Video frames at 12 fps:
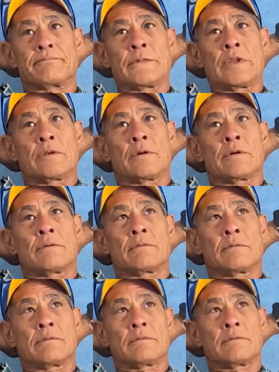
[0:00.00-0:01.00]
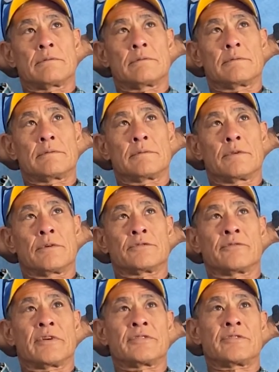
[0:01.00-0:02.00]
You know, those
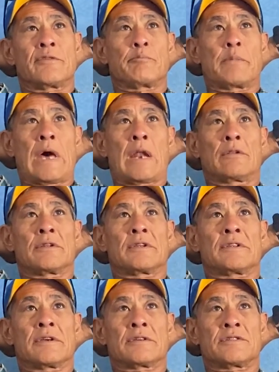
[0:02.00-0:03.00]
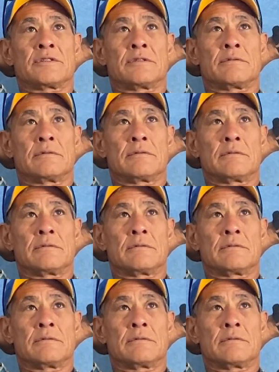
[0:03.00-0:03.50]
of us that battled addiction,